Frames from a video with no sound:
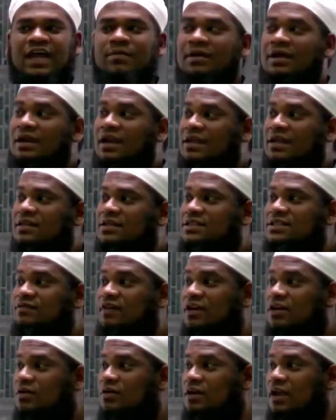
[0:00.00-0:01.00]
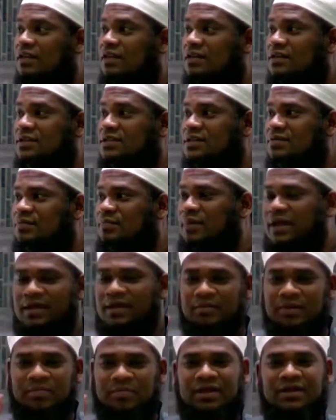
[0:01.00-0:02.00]
If I make like this, if I look like this,
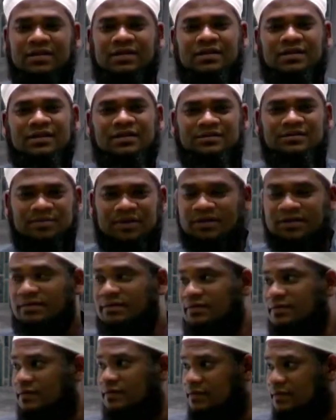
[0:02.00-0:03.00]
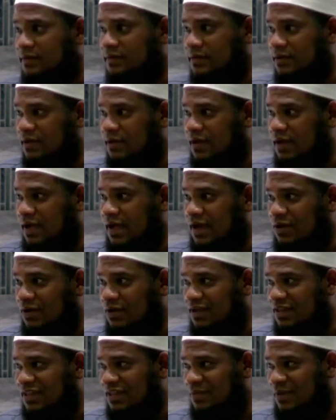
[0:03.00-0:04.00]
and I'm making,
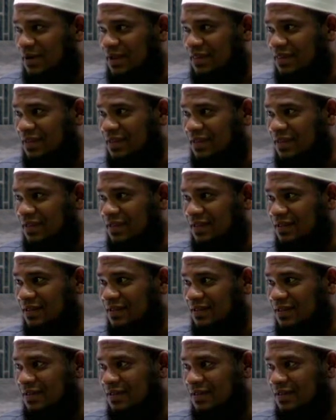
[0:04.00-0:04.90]
I look at it, brother.